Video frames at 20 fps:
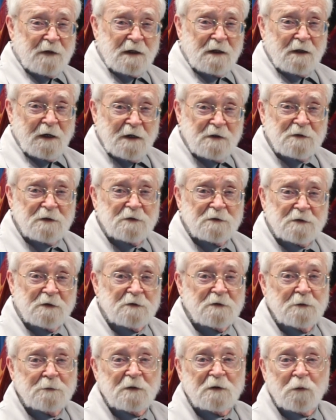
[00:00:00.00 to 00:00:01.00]
ventilation
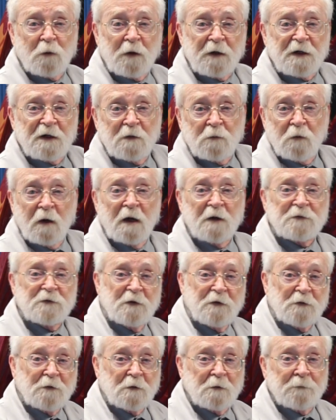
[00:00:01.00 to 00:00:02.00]
system is working well
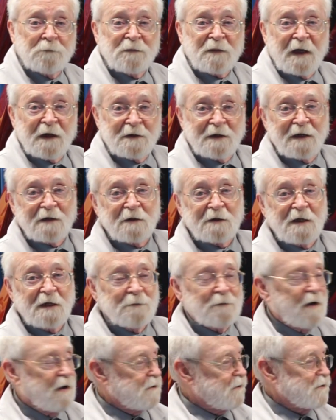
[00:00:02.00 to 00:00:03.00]
too, and that'll
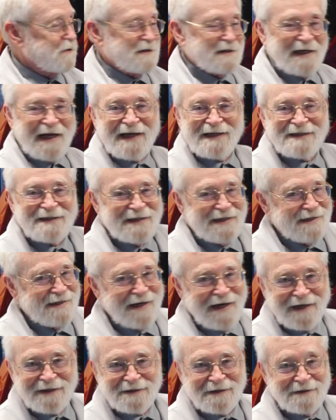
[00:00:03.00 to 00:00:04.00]
keep all those nasty
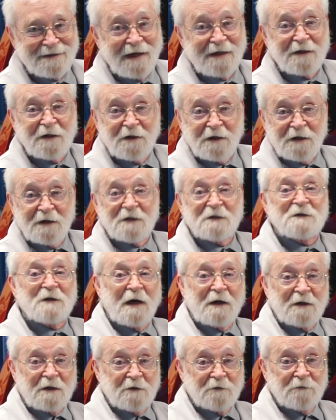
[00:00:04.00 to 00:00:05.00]
gases out of the
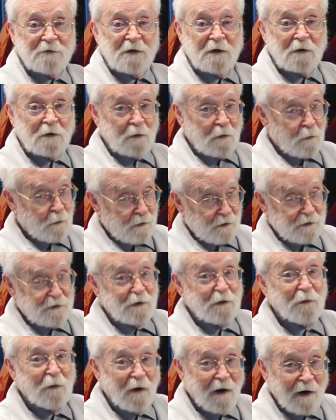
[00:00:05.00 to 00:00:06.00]
inside of the vehicle where
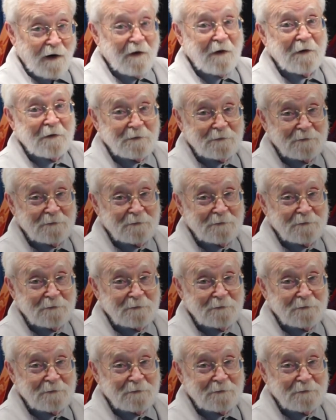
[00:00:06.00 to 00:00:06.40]
you are.